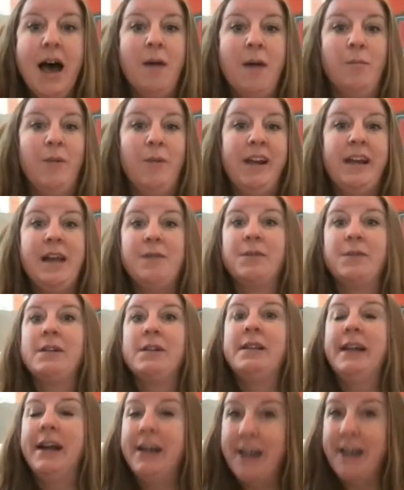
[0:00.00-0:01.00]
We can have
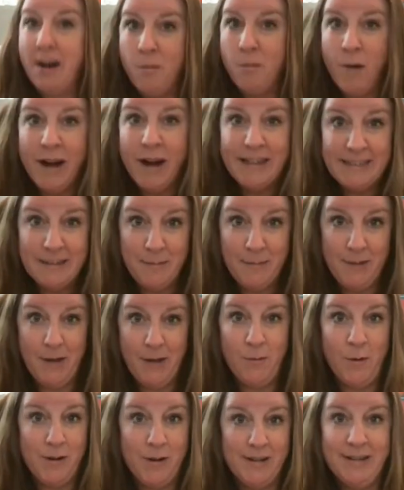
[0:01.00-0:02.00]
clarity on why something
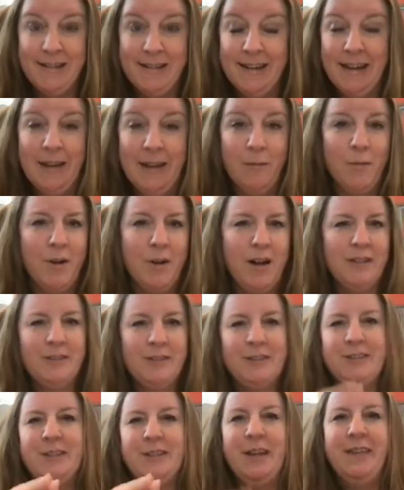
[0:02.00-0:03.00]
worked and didn't. We're not
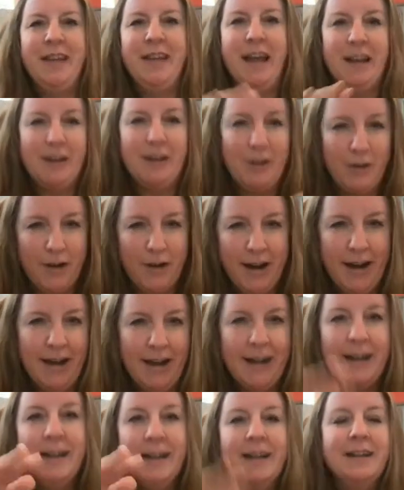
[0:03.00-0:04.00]
just in that
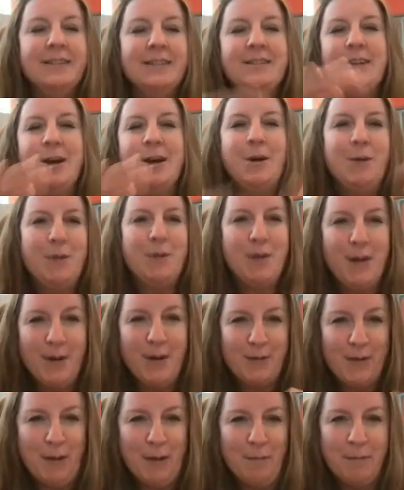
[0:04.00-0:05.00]
gray tone of
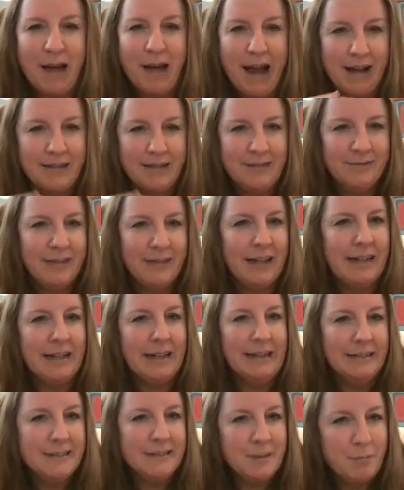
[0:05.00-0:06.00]
impact of like,
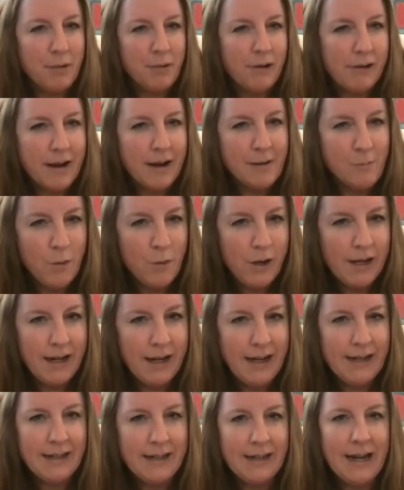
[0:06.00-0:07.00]
is the program
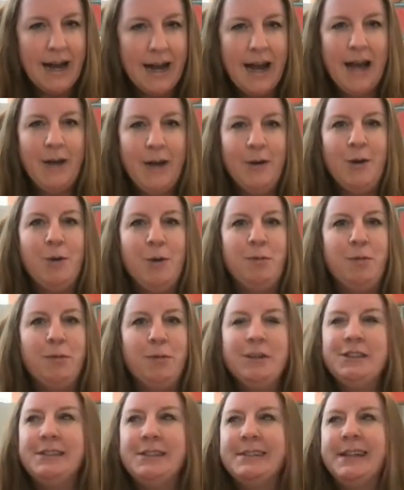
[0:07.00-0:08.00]
working? I don't know, but we're
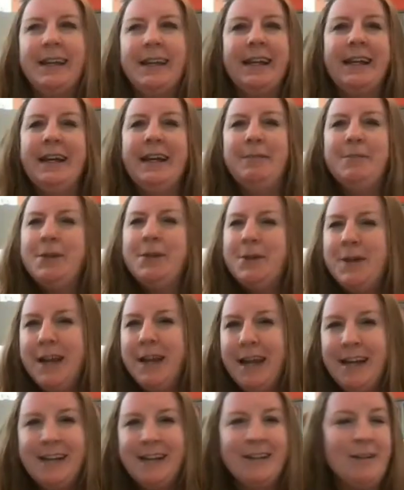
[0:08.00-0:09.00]
just going to keep doing
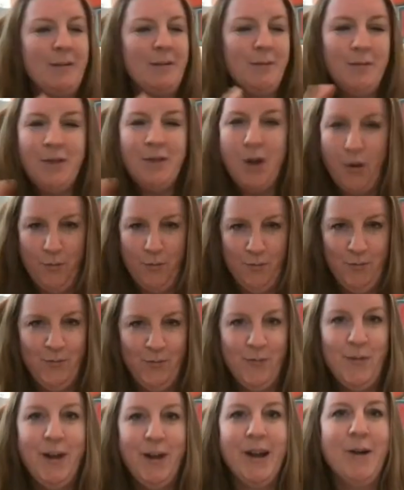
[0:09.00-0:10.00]
it. No,
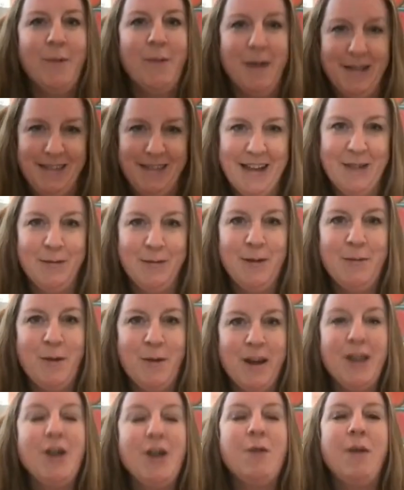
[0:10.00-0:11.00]
we don't want that. We want
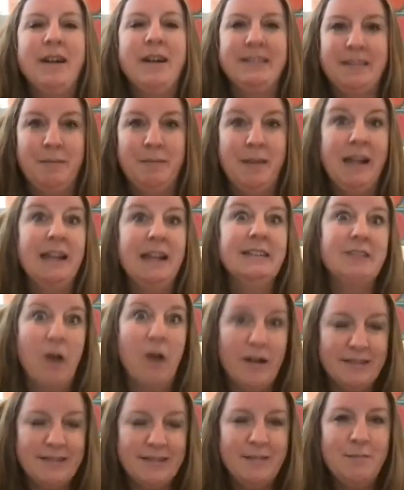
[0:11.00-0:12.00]
to know why something is
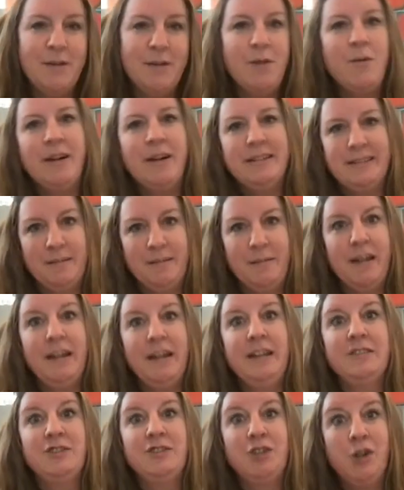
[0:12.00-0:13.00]
awesome and why something
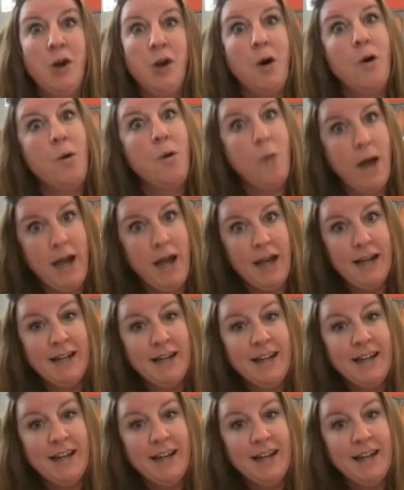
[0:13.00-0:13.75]
needs to go away.